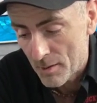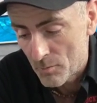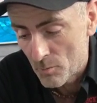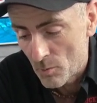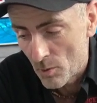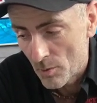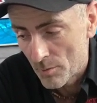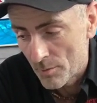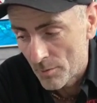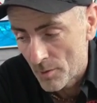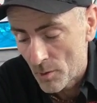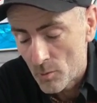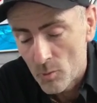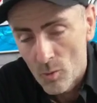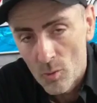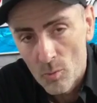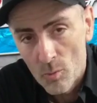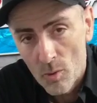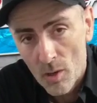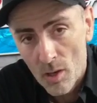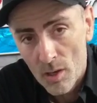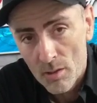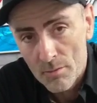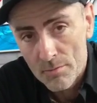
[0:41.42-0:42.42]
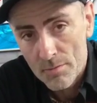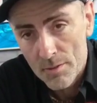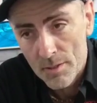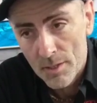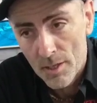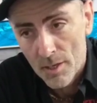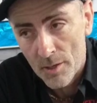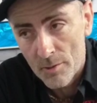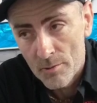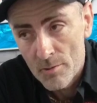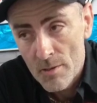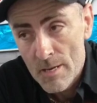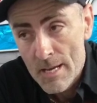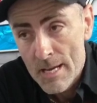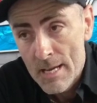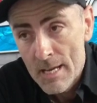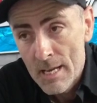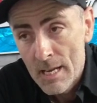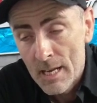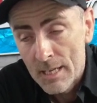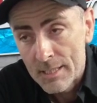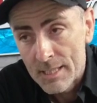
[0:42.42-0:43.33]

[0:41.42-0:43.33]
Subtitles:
found one that will work for you.